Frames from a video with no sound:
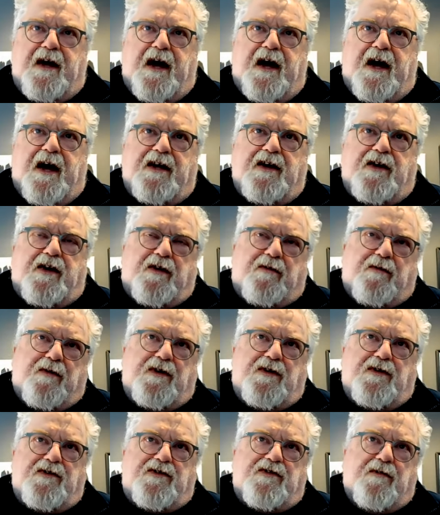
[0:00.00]
You can
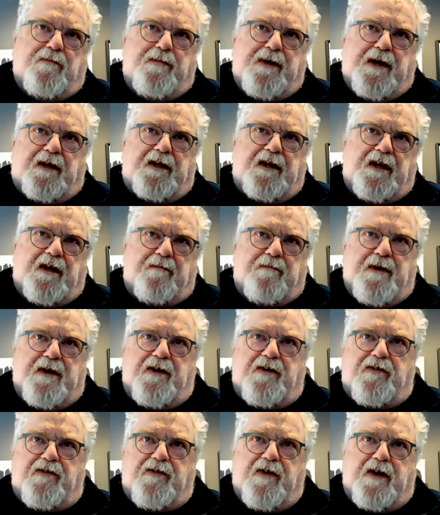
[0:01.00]
reduce your billing
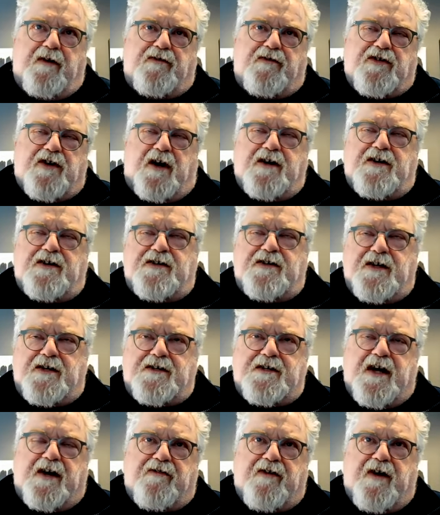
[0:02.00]
administrative charges, et
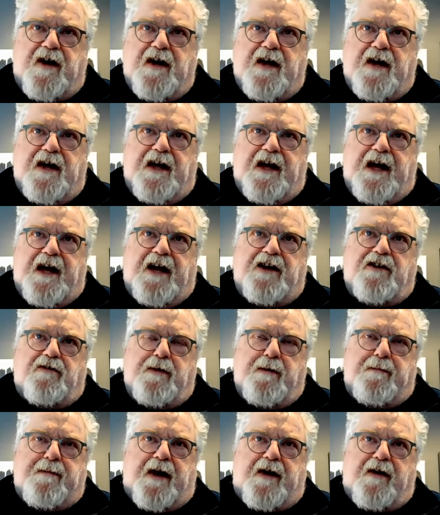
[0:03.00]
cetera, and you'll
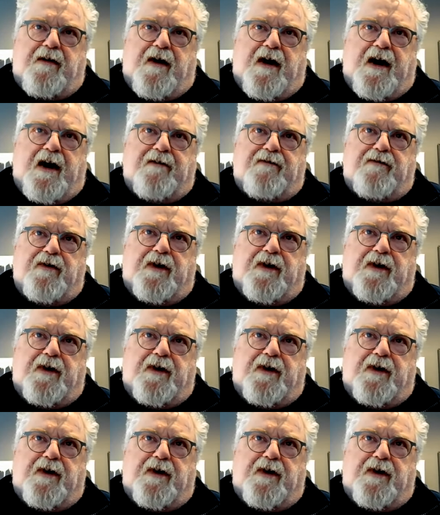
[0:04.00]
be better off.